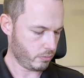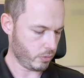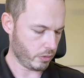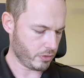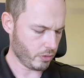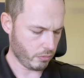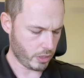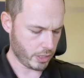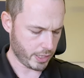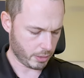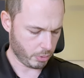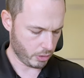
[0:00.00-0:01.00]
Well, it's not really a
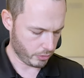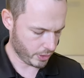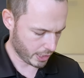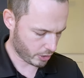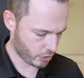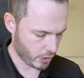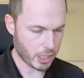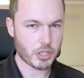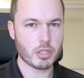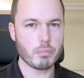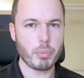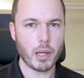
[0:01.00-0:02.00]
neck pillow, neck
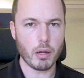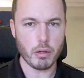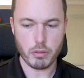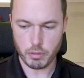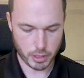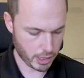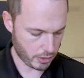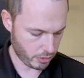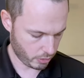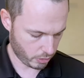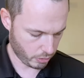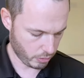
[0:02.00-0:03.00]
traction pillow, I guess you
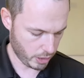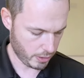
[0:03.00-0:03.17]
could call